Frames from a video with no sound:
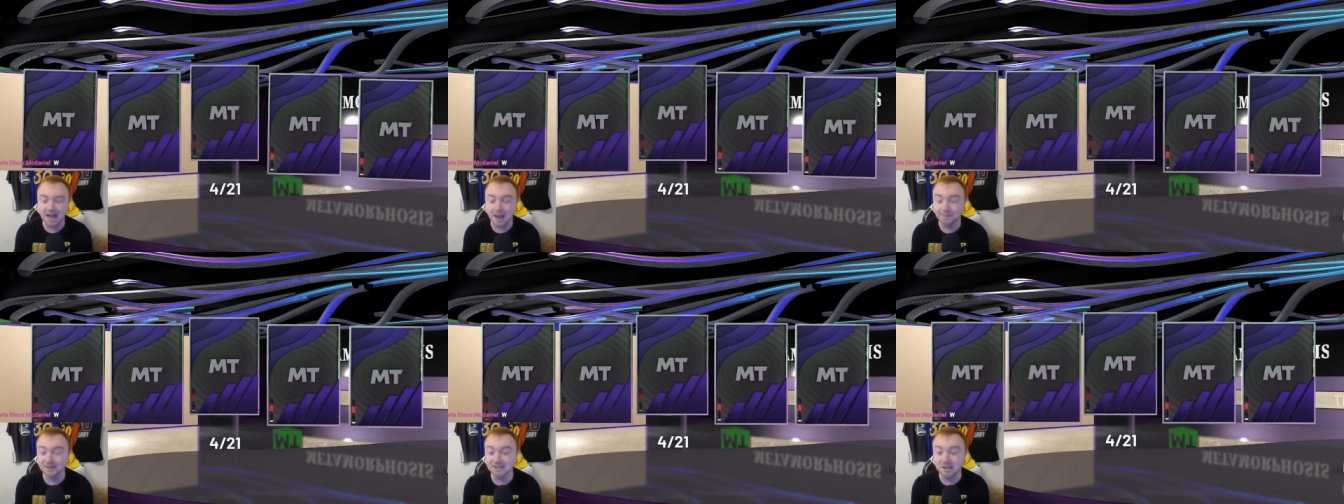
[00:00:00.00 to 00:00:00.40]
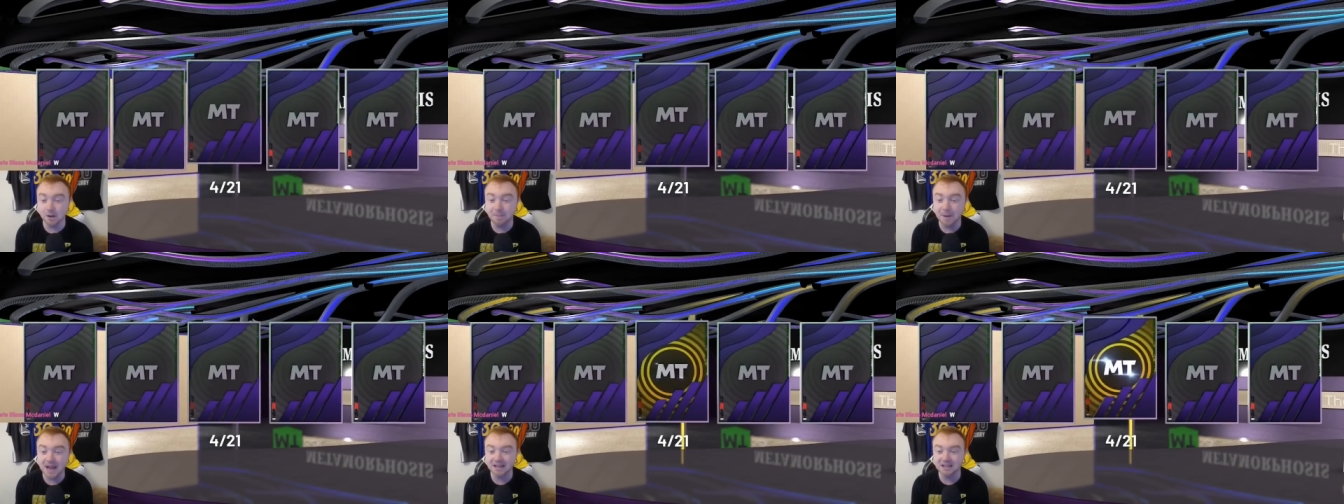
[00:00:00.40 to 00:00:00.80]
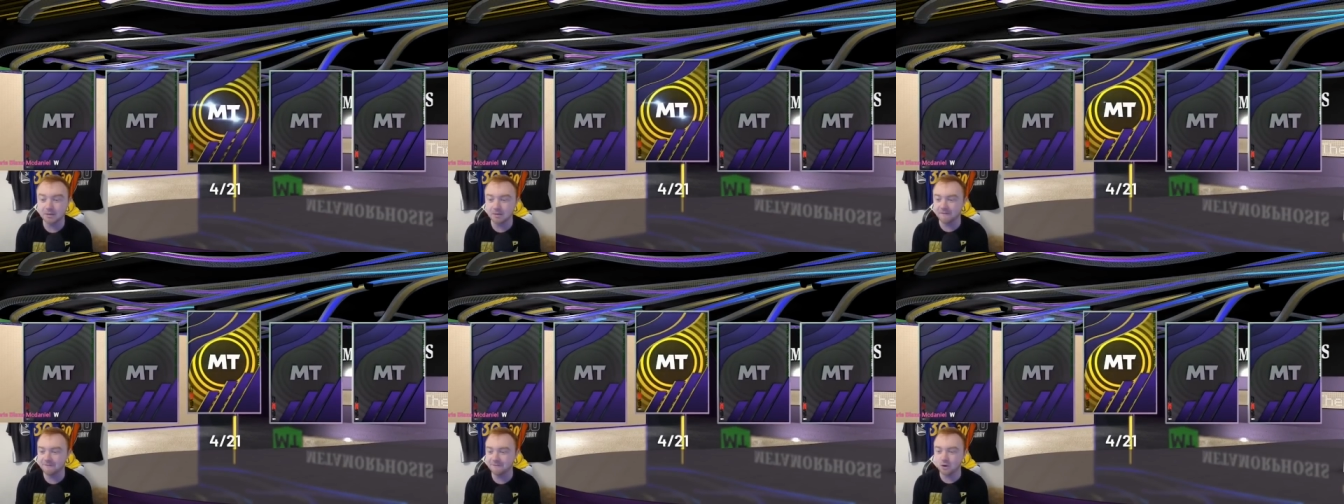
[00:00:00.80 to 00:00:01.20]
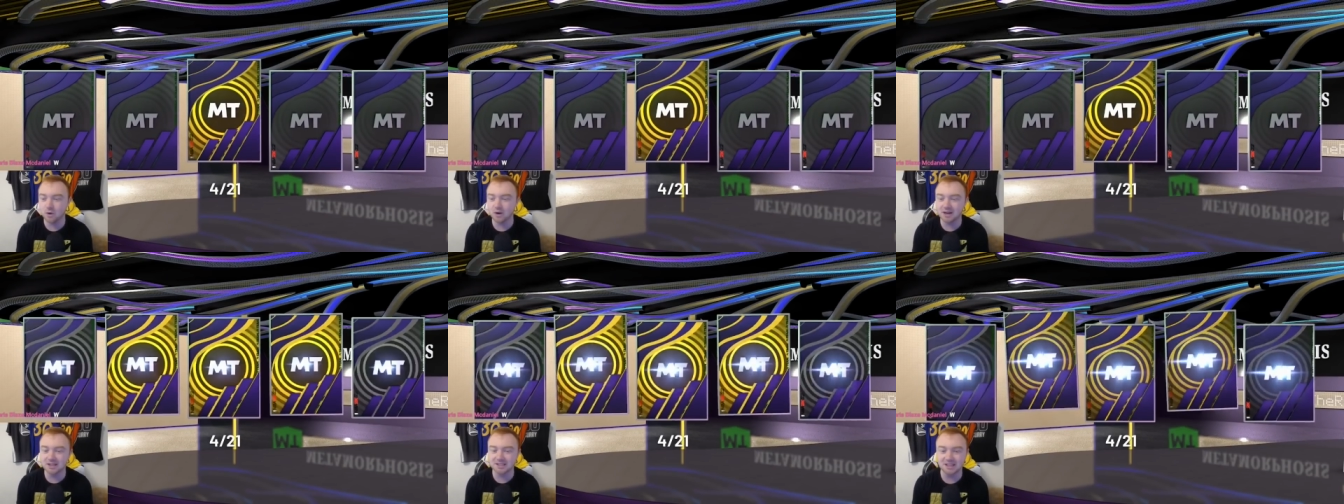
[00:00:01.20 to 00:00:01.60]
So pack number four, it is
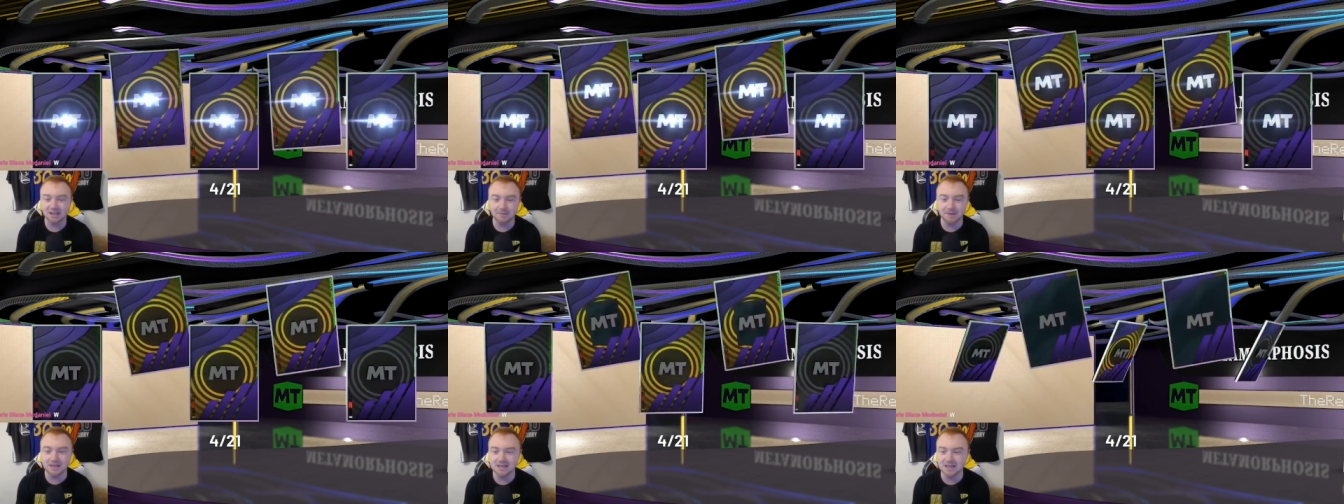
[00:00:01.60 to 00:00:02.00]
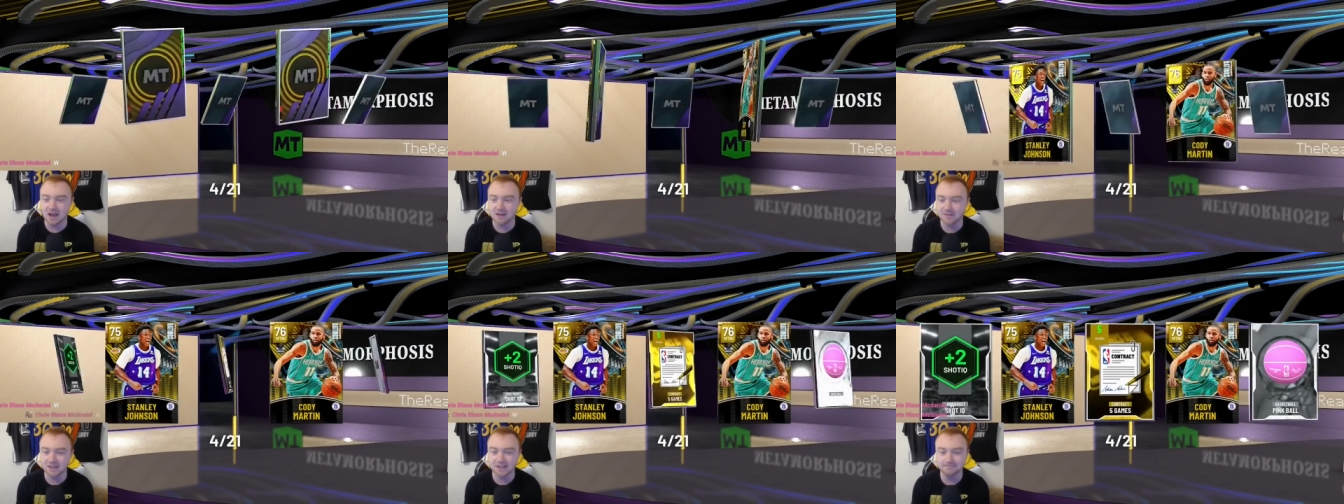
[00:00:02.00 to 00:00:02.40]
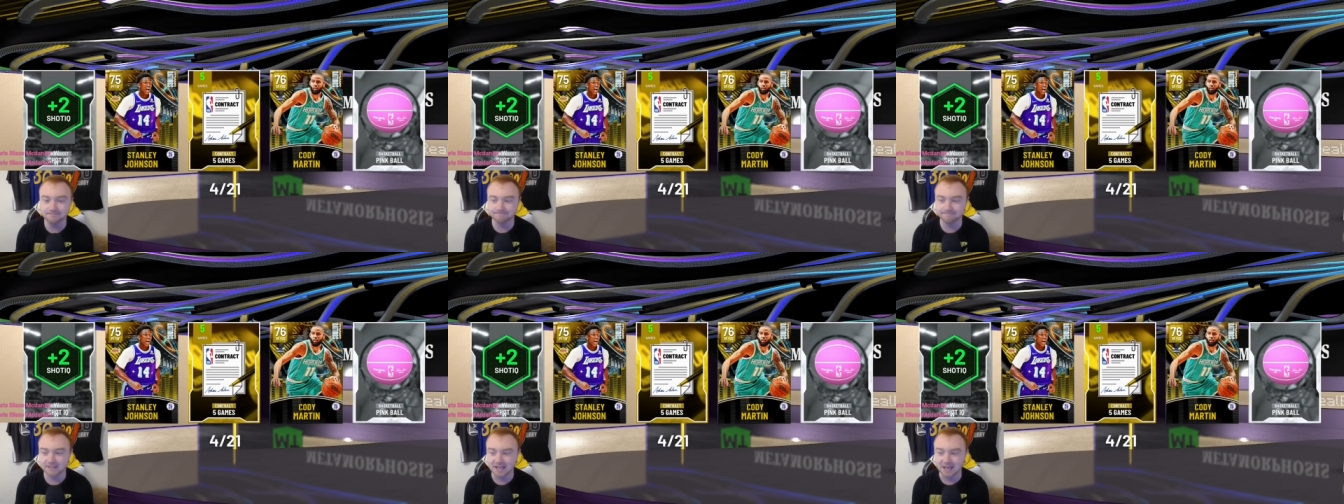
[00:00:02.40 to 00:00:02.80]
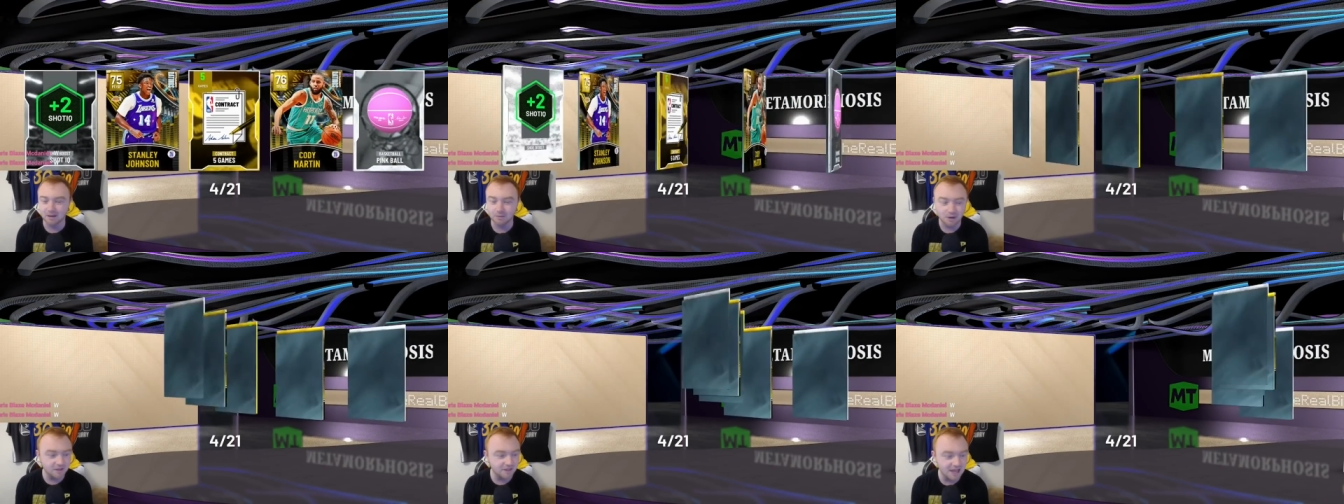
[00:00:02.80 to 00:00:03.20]
going to be nothing. Okay, well,
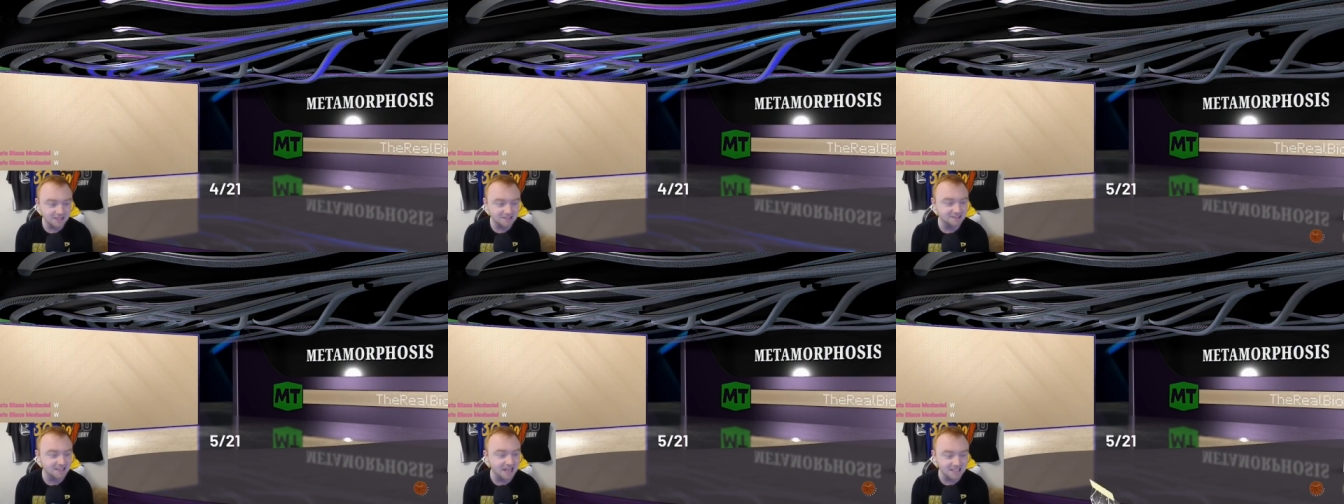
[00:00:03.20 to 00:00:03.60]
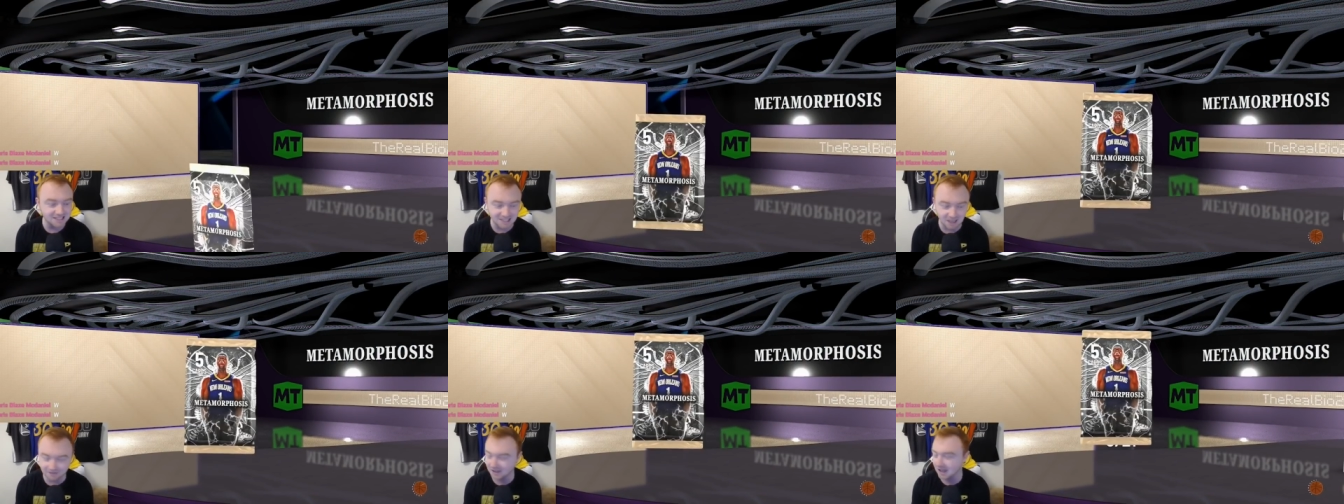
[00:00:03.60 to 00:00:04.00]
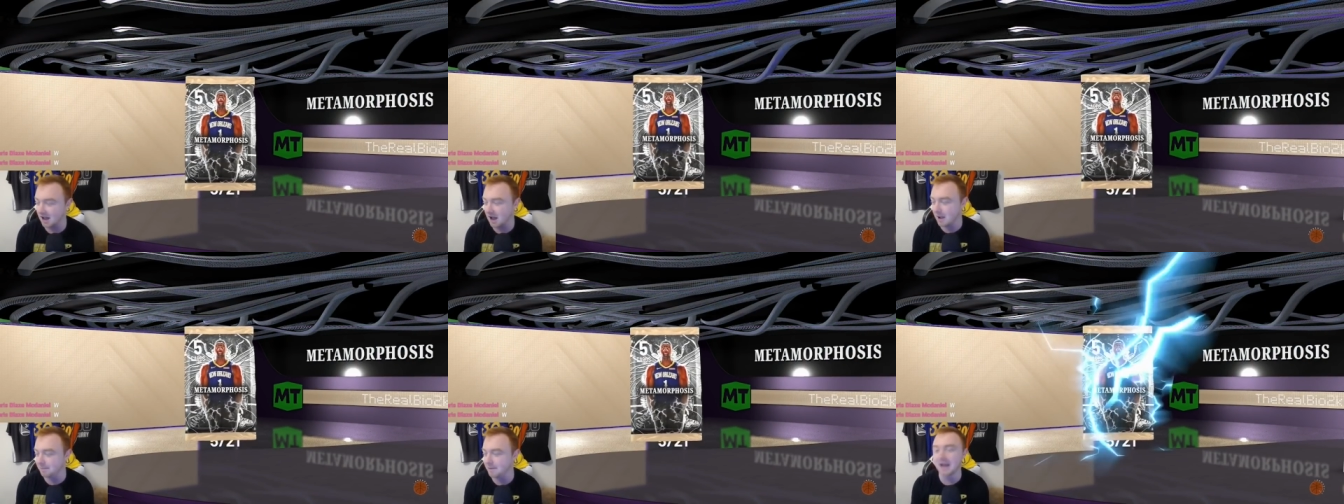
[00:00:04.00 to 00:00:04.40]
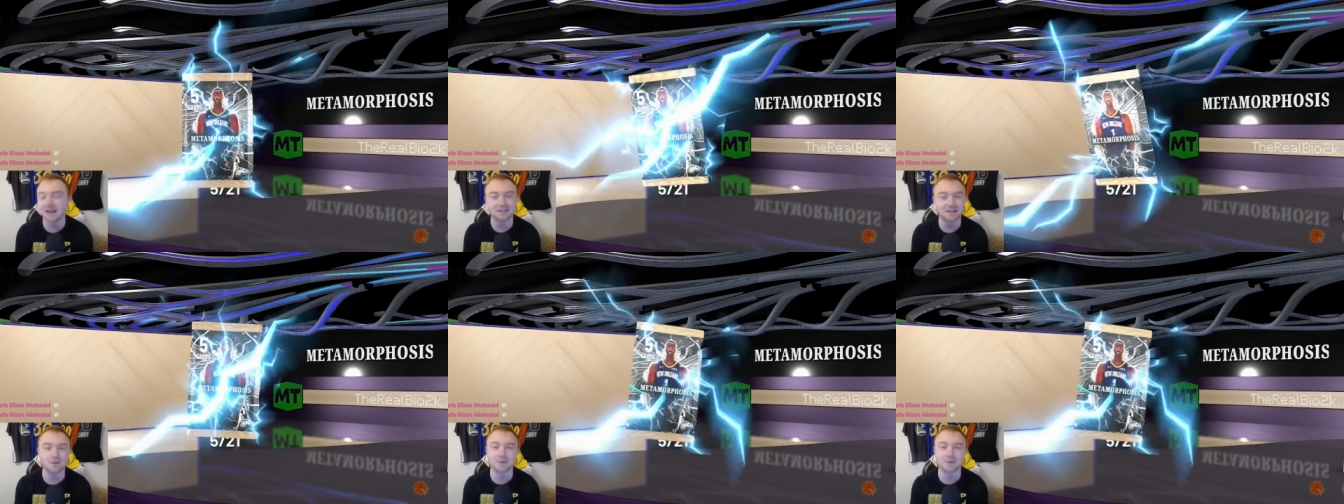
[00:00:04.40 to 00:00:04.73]
that's that's definitely a hype pack. There we go.